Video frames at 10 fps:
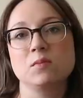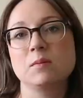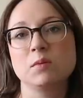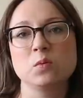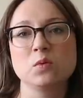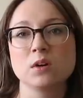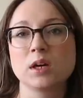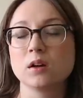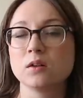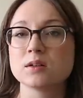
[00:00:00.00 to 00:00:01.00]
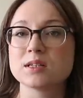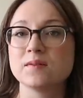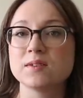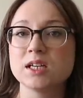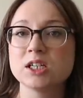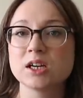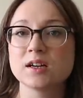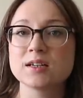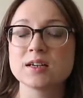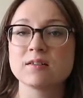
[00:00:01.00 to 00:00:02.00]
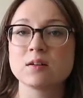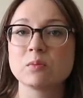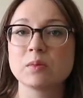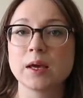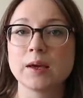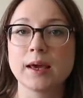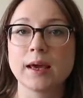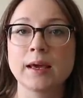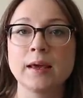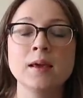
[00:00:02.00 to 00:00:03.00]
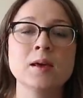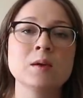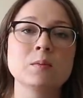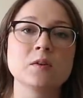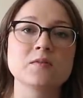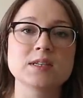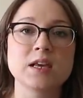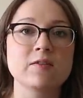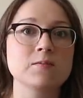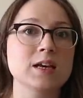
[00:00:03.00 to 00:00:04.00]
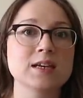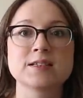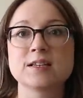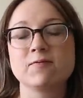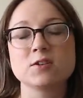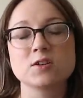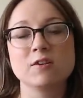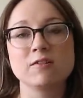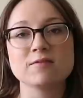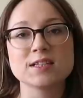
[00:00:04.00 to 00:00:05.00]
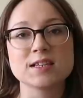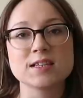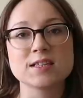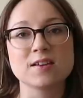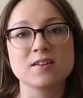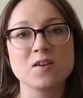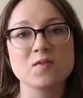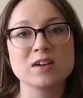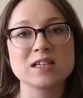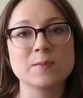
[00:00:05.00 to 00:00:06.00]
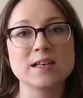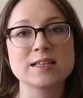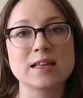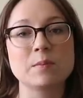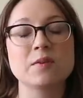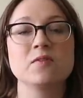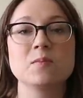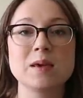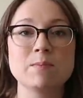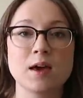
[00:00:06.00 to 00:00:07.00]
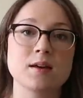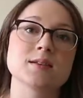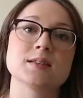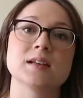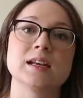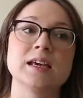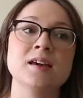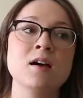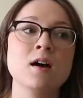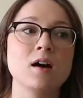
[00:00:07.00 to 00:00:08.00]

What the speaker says: if you maybe wore like a long sleeve t-shirt under, it'd be okay. But obviously everybody has different tolerances, so I can't really speak to that. But for me personally,